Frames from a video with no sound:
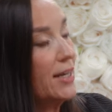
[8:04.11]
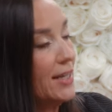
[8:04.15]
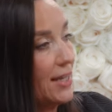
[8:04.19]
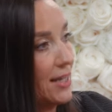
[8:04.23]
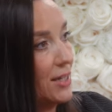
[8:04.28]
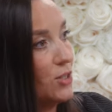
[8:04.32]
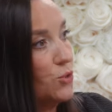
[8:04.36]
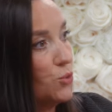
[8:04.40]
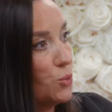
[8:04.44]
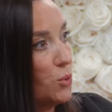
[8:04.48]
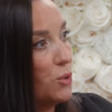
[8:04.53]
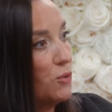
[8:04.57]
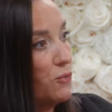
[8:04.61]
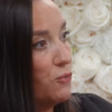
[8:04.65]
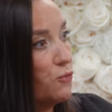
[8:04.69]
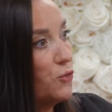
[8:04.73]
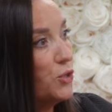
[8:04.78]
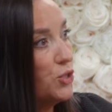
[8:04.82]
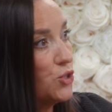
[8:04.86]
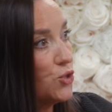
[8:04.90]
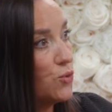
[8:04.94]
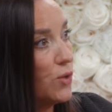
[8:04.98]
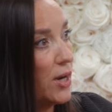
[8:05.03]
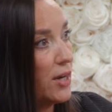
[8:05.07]
to get into a
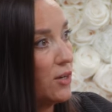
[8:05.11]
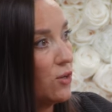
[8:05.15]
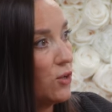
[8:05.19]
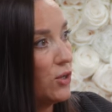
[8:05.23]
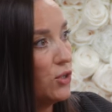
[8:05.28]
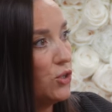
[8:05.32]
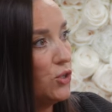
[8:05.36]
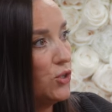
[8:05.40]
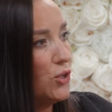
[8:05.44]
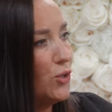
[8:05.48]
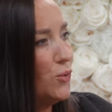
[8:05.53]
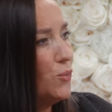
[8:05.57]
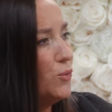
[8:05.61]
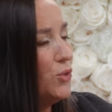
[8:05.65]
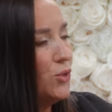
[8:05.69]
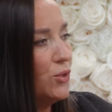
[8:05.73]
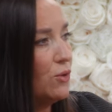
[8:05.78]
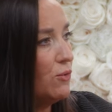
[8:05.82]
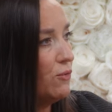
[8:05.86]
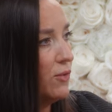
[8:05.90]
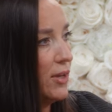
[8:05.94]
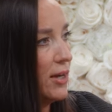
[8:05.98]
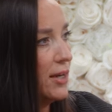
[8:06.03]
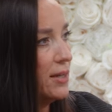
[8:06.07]
refrigerator and you know, you
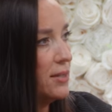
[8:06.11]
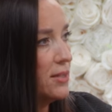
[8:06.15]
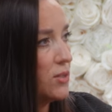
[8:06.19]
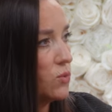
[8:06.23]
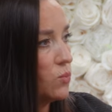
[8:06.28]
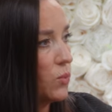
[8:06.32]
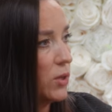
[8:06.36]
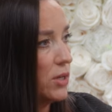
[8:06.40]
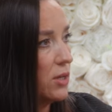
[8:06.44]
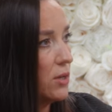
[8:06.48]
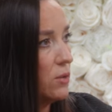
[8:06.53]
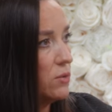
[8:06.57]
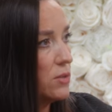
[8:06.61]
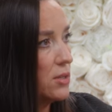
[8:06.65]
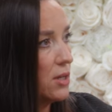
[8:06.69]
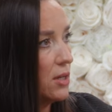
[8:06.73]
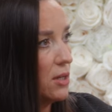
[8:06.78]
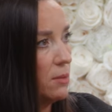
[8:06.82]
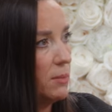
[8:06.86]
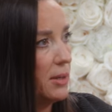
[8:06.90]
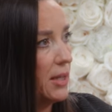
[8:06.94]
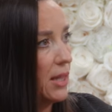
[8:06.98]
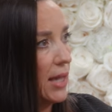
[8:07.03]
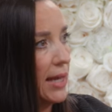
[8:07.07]
know FedEx's window is
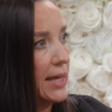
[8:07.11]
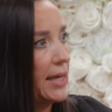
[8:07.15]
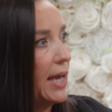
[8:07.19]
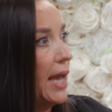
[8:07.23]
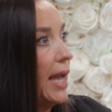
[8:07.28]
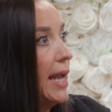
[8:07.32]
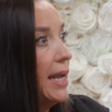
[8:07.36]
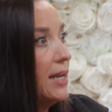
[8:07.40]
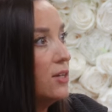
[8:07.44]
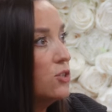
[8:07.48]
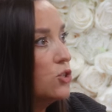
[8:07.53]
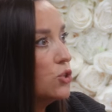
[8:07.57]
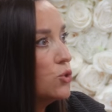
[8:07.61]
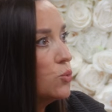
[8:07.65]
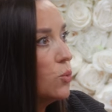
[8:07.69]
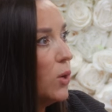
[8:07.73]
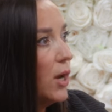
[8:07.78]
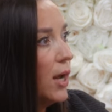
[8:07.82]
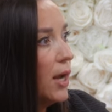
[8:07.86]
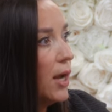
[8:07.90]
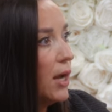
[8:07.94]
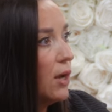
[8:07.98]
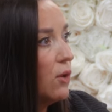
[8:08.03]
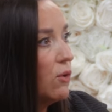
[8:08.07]
going to yeah. be like 8 to
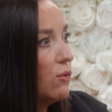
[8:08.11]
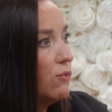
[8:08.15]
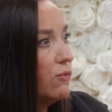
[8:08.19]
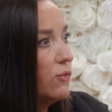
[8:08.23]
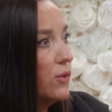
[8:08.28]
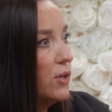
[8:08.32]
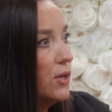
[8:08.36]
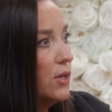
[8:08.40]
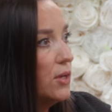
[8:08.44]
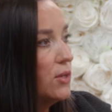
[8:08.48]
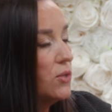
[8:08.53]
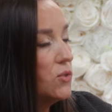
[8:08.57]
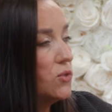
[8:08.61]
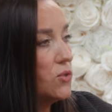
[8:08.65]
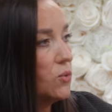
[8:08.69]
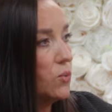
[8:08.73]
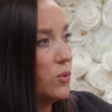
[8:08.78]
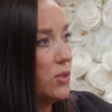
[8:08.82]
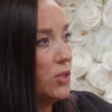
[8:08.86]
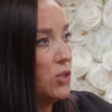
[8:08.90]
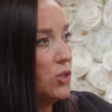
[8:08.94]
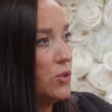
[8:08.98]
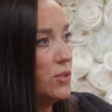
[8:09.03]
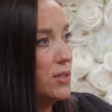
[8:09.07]
12. So
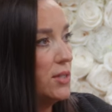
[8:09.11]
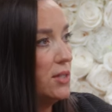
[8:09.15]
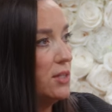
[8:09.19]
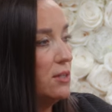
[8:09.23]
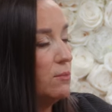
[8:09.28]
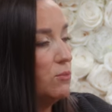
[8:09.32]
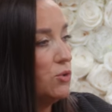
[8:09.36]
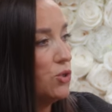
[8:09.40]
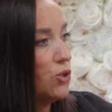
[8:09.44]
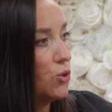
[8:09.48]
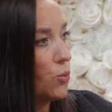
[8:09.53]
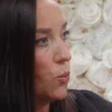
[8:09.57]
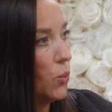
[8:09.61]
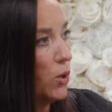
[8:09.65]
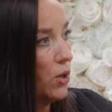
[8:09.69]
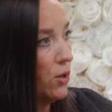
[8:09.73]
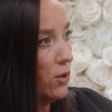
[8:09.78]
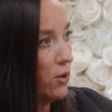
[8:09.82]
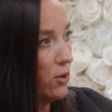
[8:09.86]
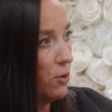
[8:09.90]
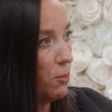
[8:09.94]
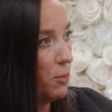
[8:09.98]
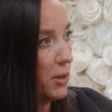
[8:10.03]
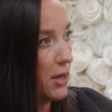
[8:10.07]
well, then you send them to your
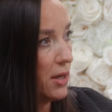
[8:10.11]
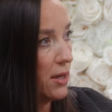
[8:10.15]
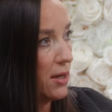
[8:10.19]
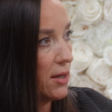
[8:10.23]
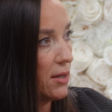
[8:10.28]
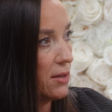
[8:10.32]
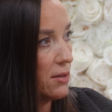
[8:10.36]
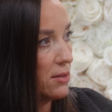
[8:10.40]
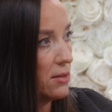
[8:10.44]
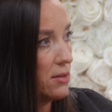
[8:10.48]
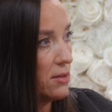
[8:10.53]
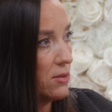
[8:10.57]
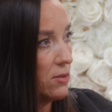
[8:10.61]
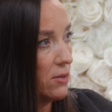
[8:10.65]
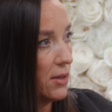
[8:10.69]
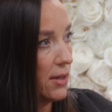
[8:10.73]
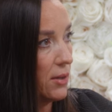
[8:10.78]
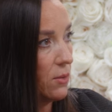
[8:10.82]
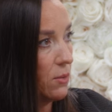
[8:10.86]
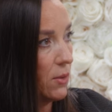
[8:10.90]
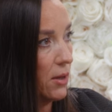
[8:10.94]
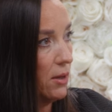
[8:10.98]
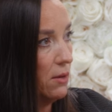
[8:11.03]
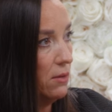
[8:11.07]
work because you're
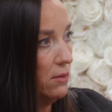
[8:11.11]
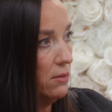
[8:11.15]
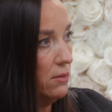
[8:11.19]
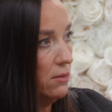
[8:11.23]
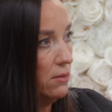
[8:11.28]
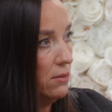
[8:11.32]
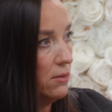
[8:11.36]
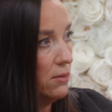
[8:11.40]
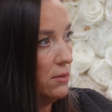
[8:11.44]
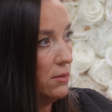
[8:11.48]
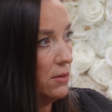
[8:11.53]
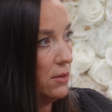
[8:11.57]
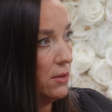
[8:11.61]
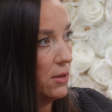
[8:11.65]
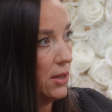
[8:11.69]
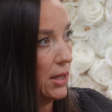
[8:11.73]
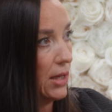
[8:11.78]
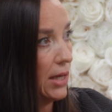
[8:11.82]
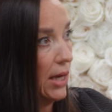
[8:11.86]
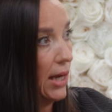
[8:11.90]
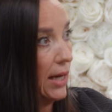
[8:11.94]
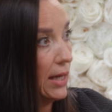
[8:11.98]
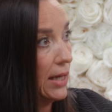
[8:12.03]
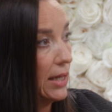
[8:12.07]
like, well,
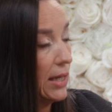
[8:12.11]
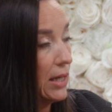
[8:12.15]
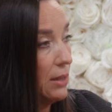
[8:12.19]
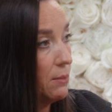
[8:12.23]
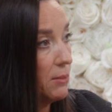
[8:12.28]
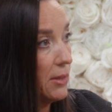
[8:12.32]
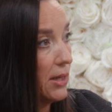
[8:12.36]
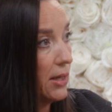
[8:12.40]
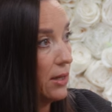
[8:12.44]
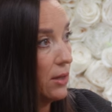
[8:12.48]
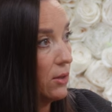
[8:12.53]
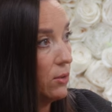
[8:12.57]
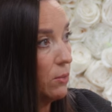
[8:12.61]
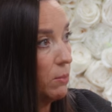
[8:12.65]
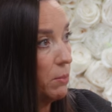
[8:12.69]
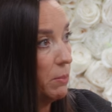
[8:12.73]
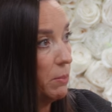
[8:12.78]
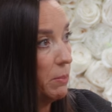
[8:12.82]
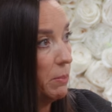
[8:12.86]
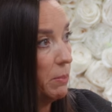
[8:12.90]
I got to get them there.